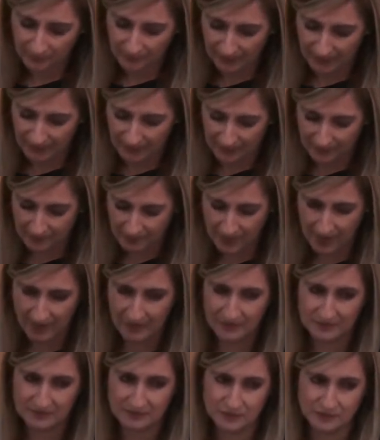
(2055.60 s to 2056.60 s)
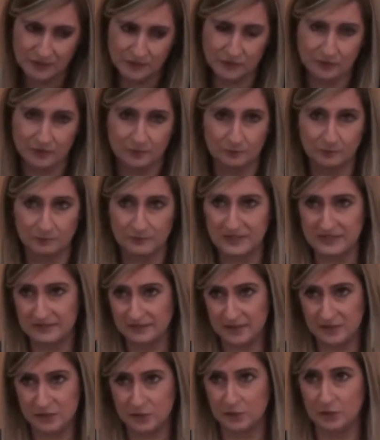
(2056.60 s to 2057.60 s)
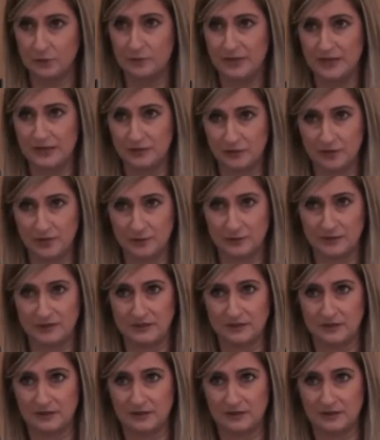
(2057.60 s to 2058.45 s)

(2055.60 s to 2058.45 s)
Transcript: And there are basically two main treatments,